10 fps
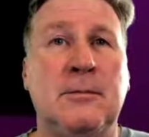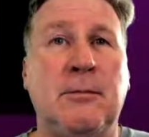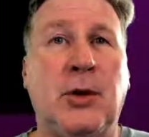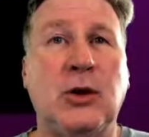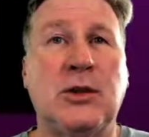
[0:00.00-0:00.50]

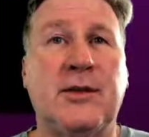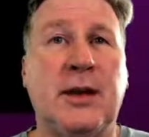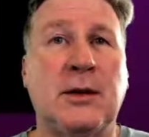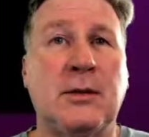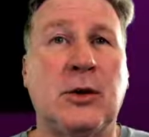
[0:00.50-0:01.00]

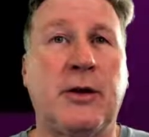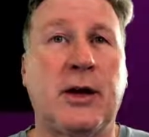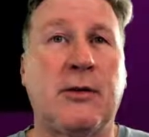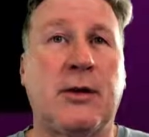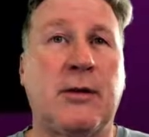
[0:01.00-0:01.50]
Postfix
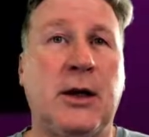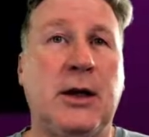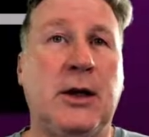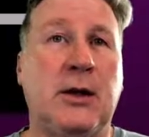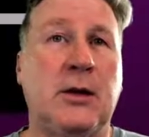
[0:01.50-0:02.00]
directory right
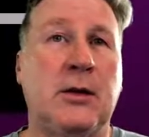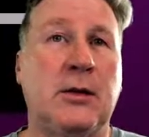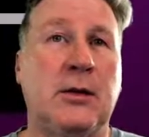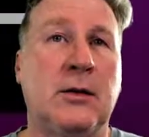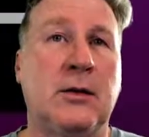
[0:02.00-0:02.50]
here,
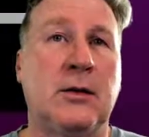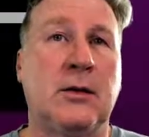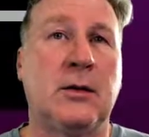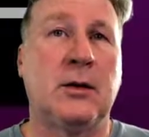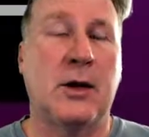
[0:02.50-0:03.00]

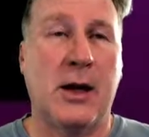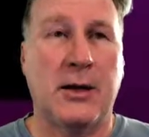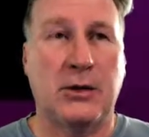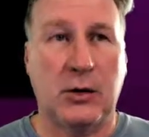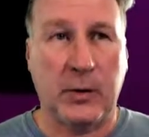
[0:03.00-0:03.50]
and
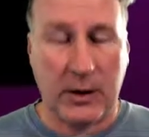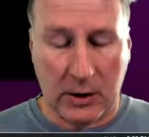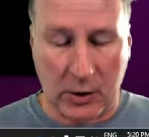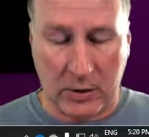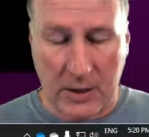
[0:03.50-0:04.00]
so we can
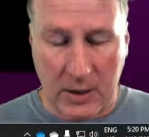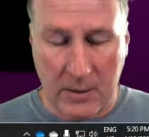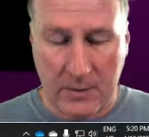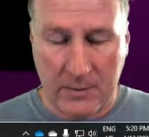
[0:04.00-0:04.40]
go there,